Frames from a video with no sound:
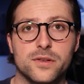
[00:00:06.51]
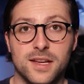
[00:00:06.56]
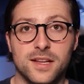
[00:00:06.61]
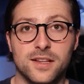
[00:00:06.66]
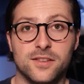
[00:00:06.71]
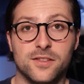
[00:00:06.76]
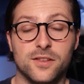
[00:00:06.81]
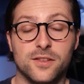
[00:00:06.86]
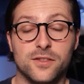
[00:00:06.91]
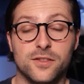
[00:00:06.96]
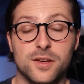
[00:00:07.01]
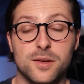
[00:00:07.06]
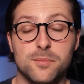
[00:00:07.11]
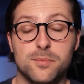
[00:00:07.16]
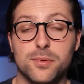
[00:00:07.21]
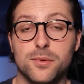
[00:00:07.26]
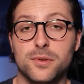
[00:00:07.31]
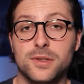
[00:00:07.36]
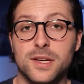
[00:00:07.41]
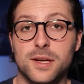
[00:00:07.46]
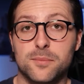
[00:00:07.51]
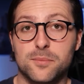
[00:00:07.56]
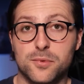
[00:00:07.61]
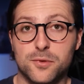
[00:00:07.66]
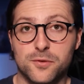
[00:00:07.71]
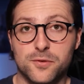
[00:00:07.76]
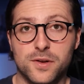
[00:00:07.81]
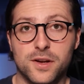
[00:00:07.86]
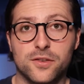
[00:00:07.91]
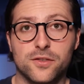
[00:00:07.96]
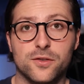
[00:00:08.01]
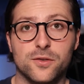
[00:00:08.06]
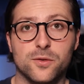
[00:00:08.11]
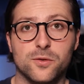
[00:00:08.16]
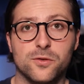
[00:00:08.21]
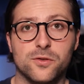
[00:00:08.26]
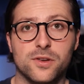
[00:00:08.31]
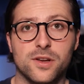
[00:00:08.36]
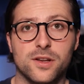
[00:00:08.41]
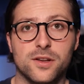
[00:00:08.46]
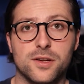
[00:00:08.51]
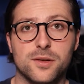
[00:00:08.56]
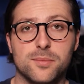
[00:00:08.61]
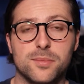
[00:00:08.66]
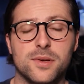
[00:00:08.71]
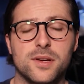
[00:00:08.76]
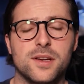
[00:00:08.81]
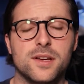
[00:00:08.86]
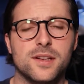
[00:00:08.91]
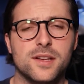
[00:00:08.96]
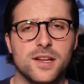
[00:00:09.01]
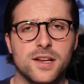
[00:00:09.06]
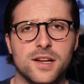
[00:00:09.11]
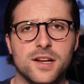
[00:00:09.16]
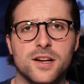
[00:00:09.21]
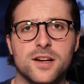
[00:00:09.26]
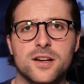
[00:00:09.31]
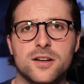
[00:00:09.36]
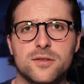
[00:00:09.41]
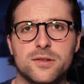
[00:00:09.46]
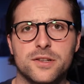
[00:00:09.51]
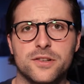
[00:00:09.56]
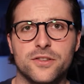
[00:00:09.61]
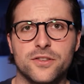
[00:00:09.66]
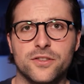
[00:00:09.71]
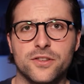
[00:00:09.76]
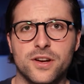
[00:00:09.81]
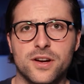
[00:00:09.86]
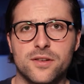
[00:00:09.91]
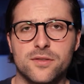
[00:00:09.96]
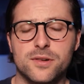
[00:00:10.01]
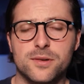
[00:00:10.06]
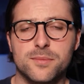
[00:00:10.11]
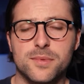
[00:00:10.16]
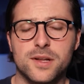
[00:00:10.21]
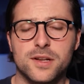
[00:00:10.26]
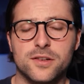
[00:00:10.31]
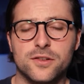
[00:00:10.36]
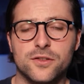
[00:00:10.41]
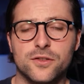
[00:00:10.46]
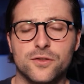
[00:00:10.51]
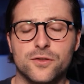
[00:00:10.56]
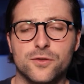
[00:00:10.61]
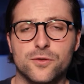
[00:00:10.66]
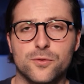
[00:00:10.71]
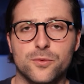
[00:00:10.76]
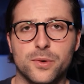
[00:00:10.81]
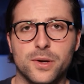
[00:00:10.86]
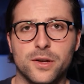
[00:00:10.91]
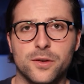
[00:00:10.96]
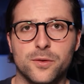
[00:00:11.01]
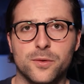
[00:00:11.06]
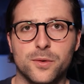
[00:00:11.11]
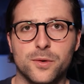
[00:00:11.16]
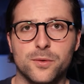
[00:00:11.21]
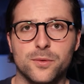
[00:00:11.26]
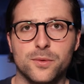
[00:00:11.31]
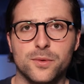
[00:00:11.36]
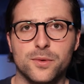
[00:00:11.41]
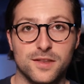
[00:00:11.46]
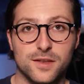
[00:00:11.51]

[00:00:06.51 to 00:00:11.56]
It's a simple yet professional setup that encourages hiring managers to read through.